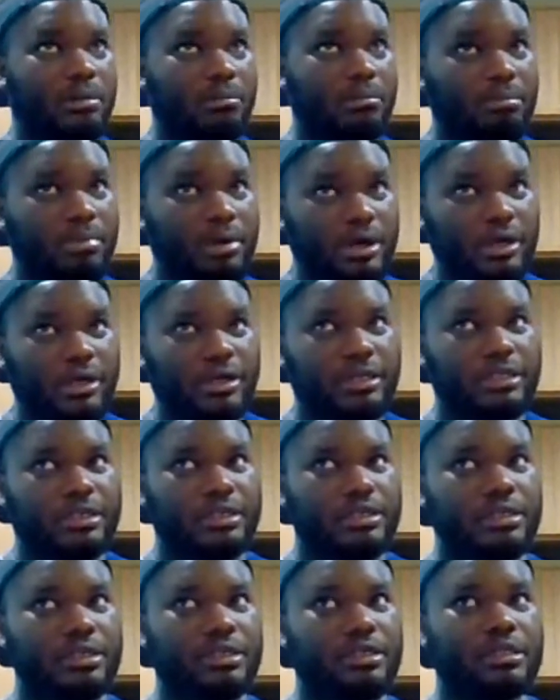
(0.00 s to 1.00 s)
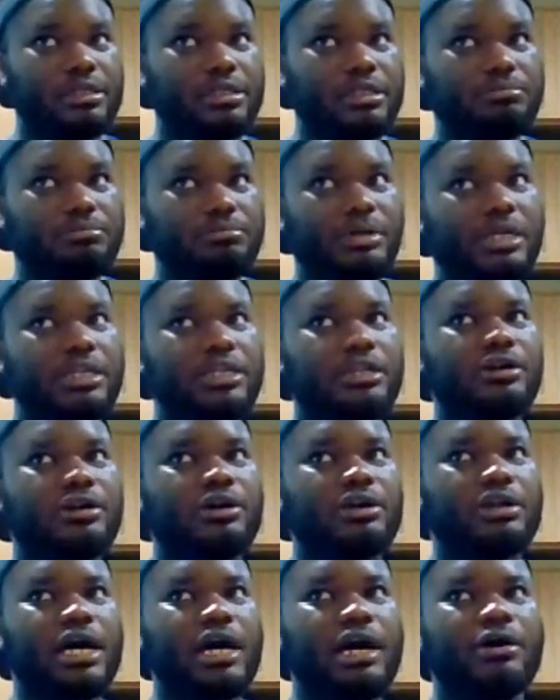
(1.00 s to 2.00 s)
But depending
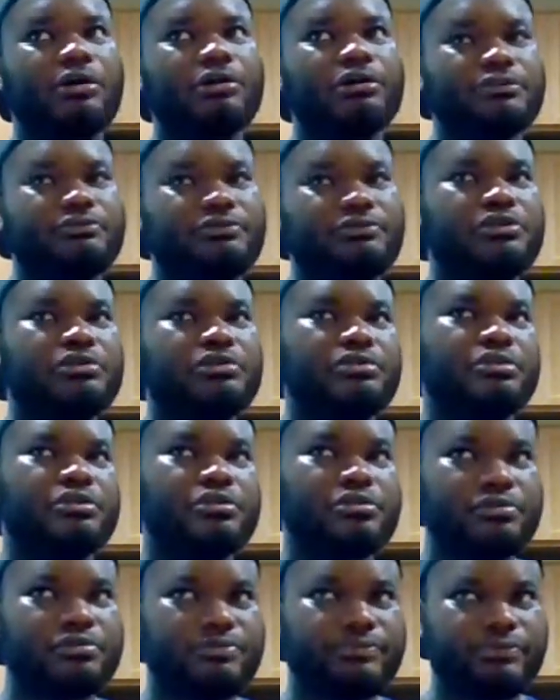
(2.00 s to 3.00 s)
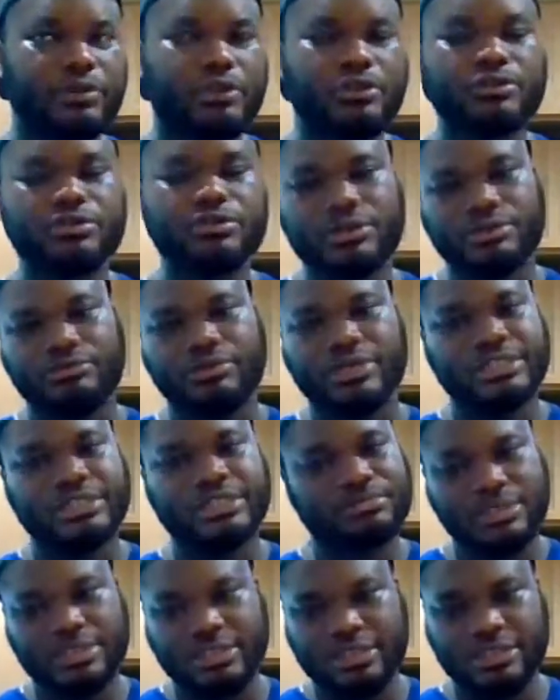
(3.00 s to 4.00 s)
on how, if you follow the
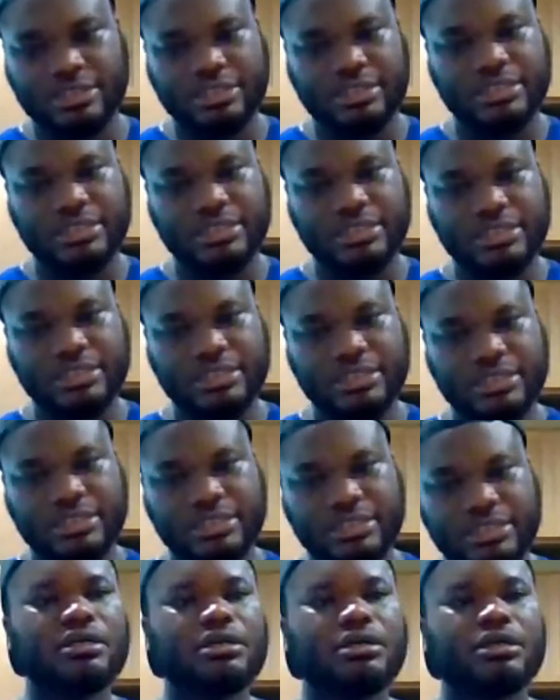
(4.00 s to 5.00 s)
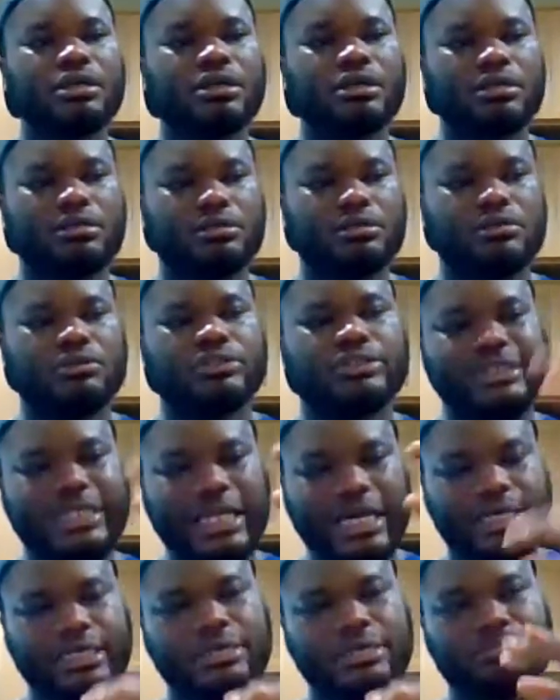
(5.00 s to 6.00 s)
recipe to the T, you know,
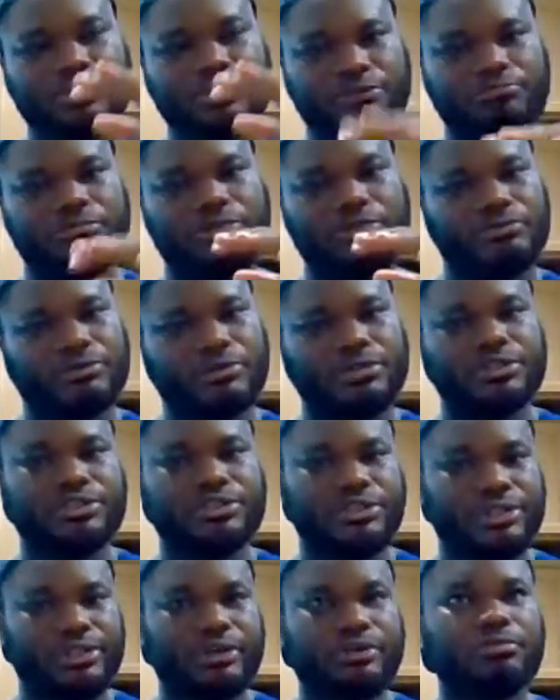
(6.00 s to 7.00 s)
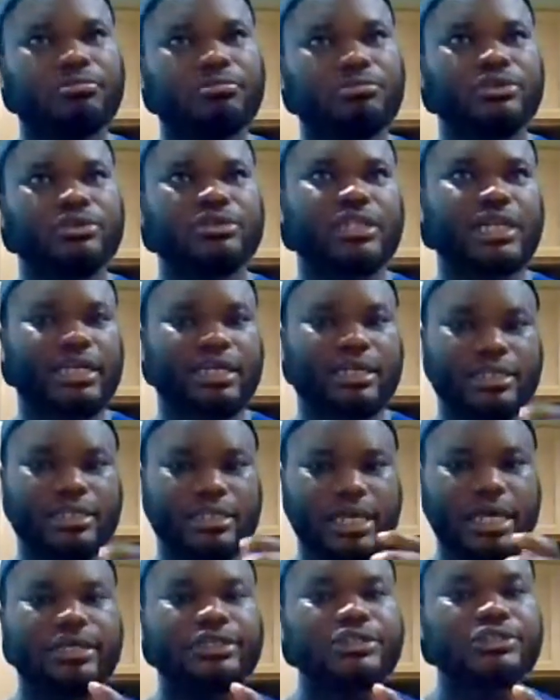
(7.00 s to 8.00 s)
stacking puff-puff on each other will most likely
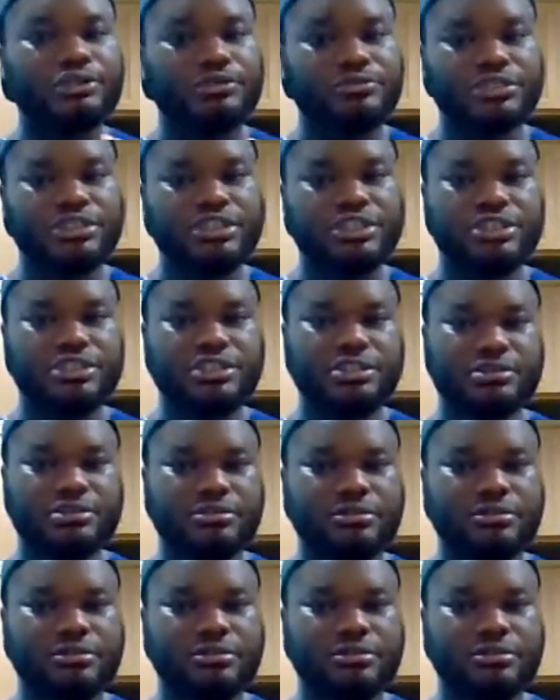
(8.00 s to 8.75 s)
like squish.